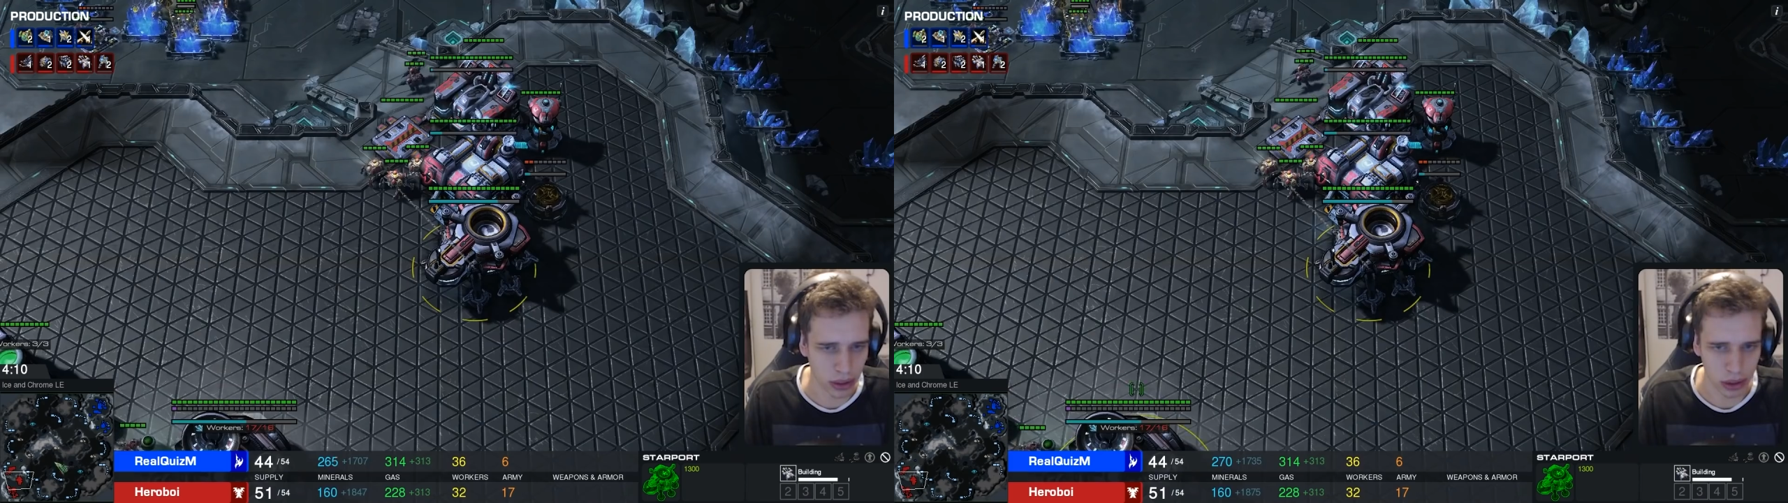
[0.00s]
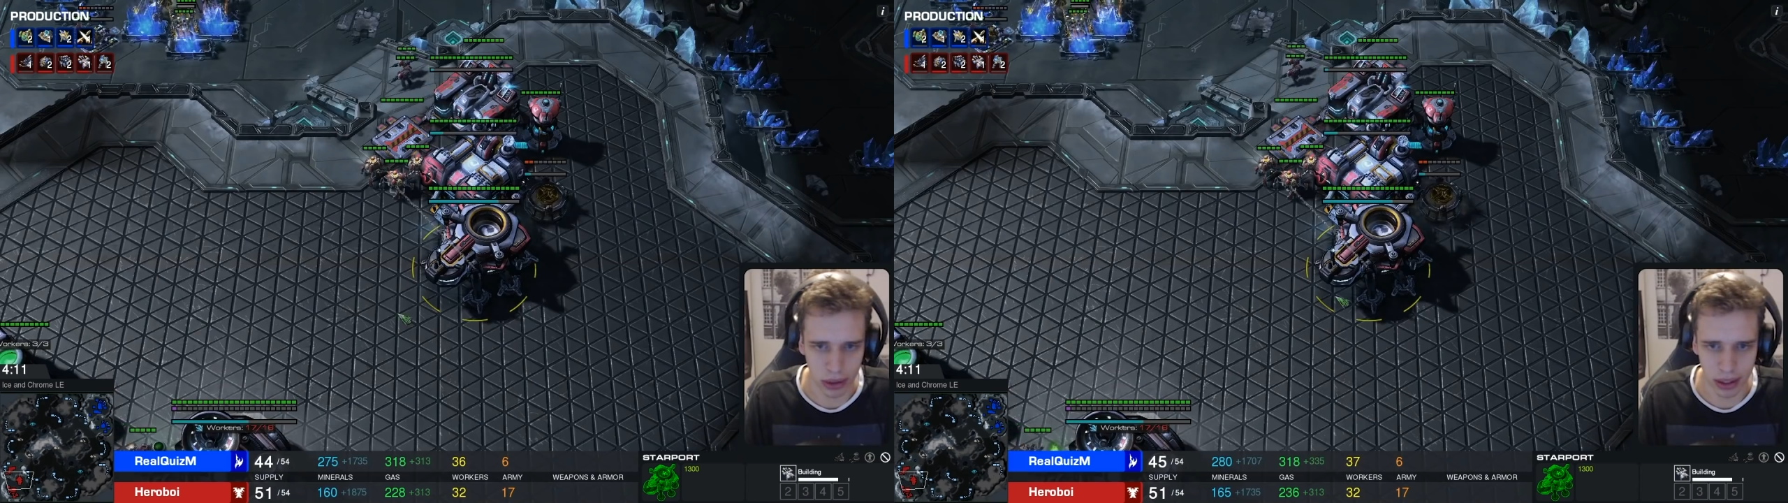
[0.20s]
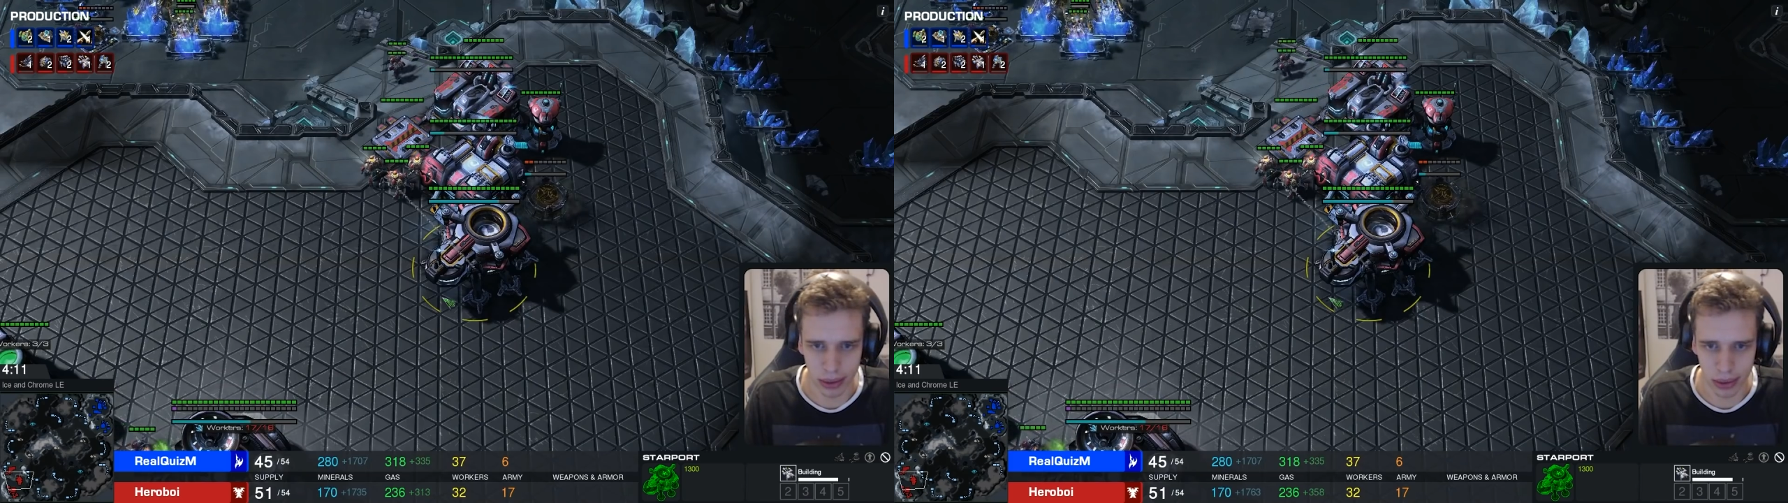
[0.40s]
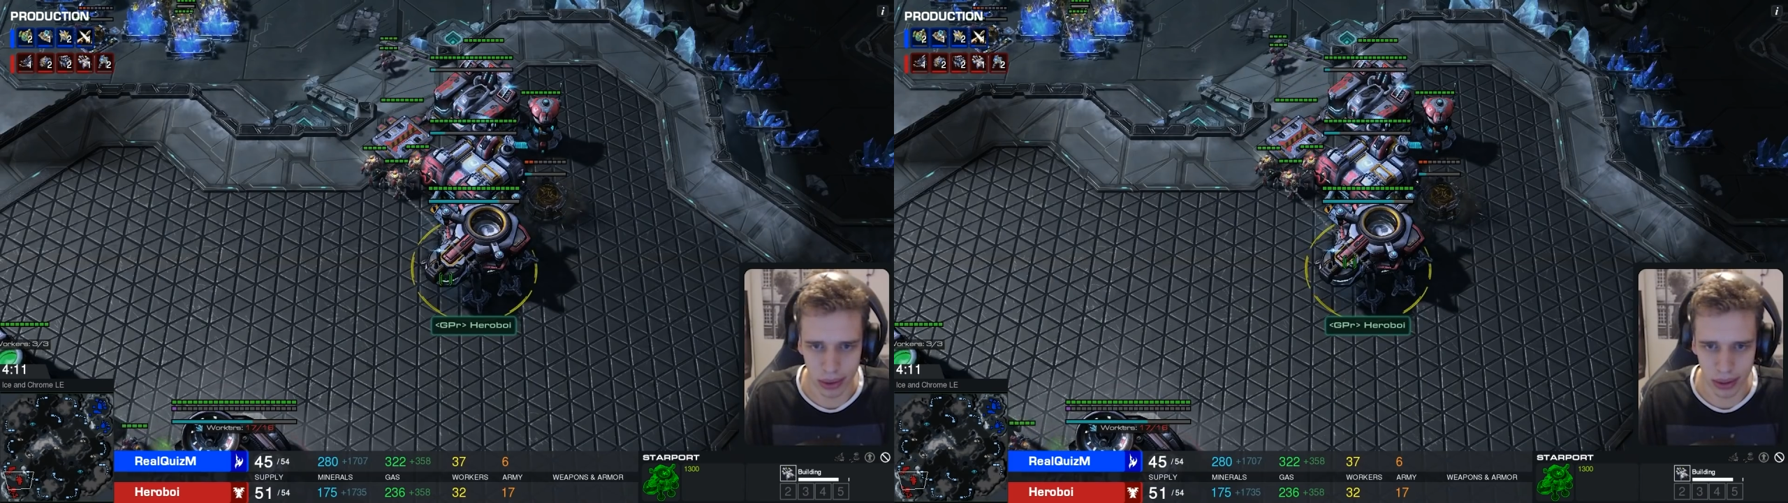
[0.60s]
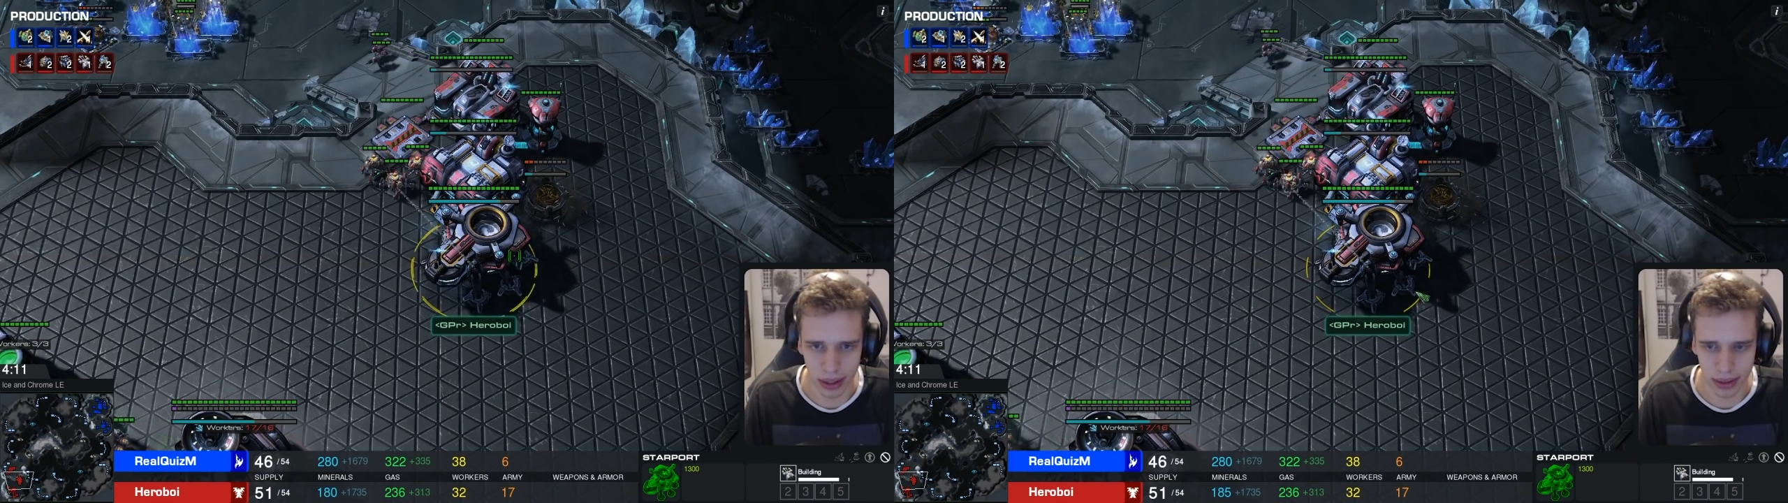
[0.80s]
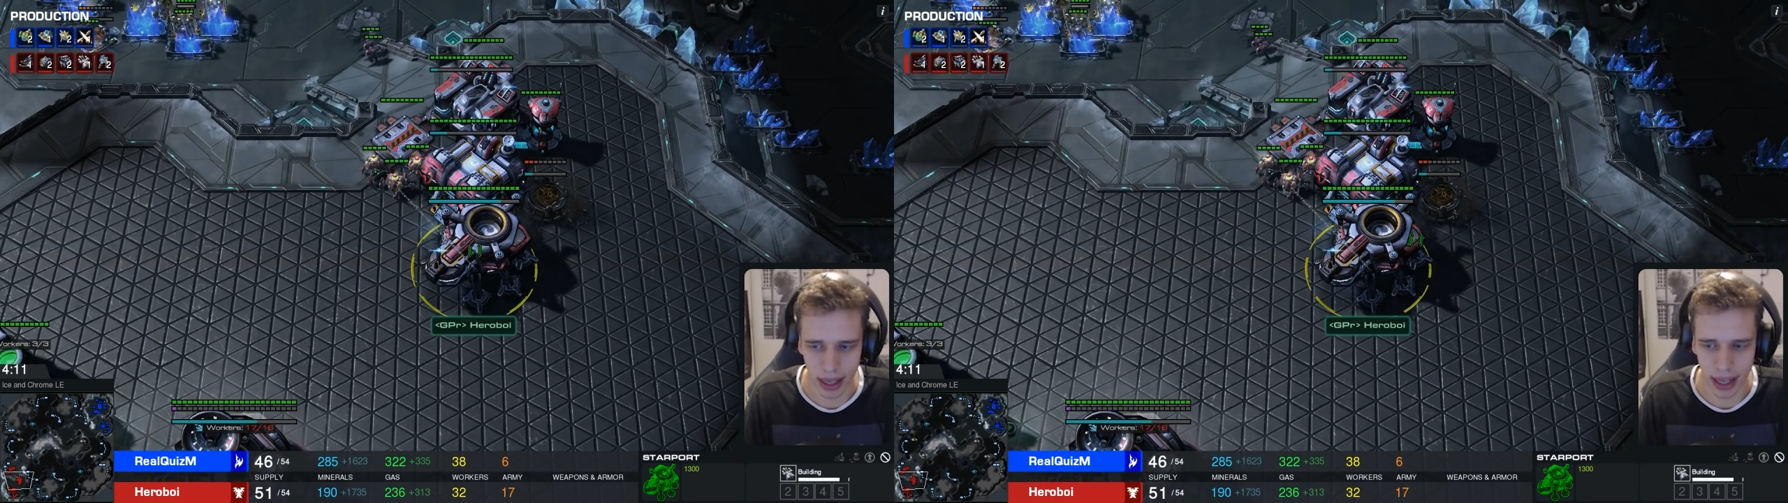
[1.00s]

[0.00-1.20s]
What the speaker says: good in the world though. Yeah,